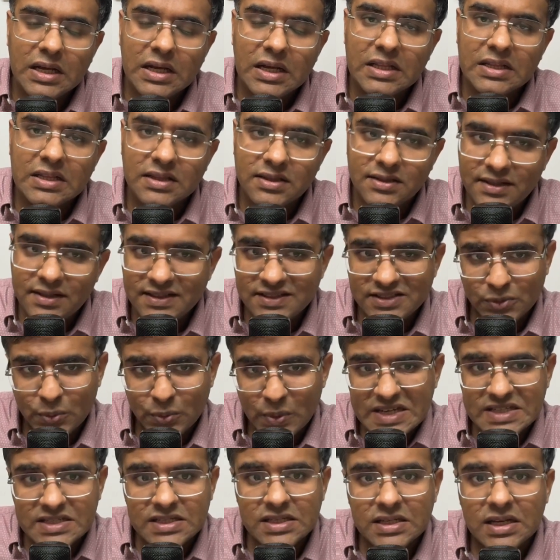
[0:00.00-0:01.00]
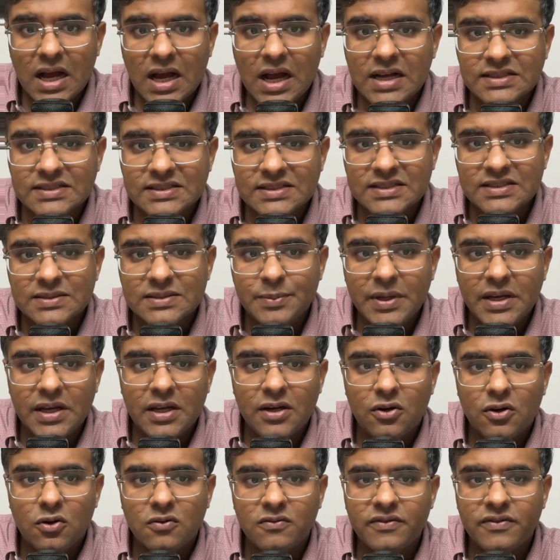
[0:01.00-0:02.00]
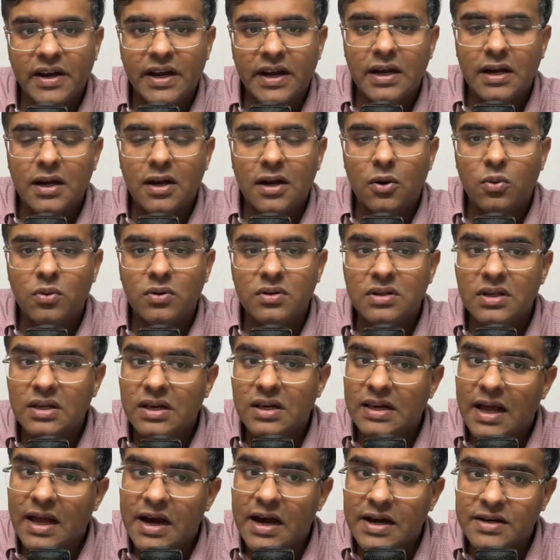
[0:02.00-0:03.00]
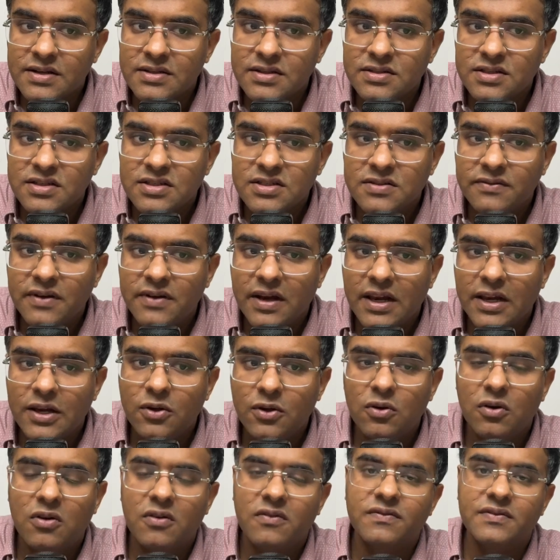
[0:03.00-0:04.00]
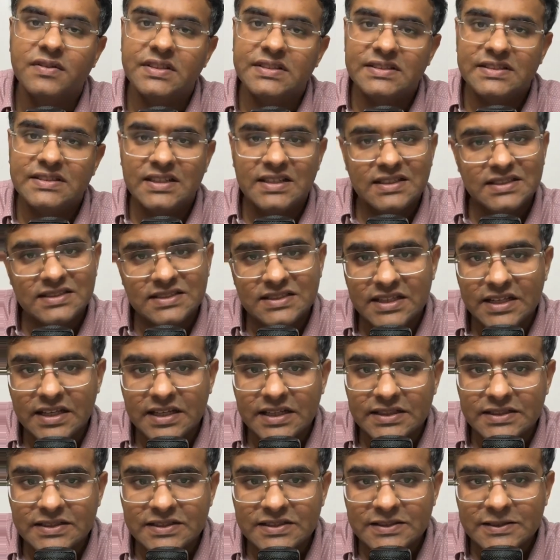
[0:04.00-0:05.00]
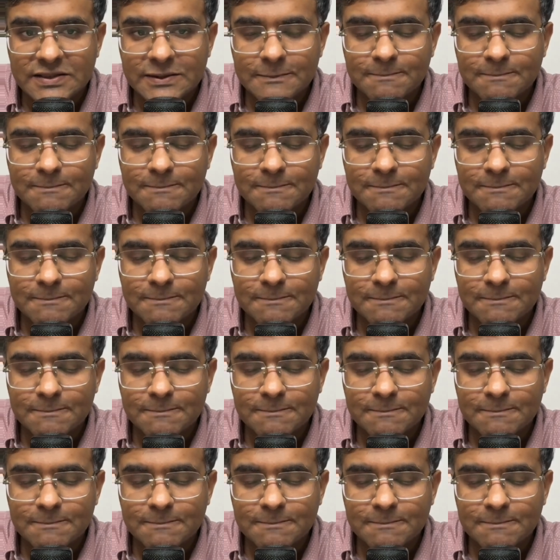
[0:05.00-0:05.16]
This question asks me to find out the largest value of this series.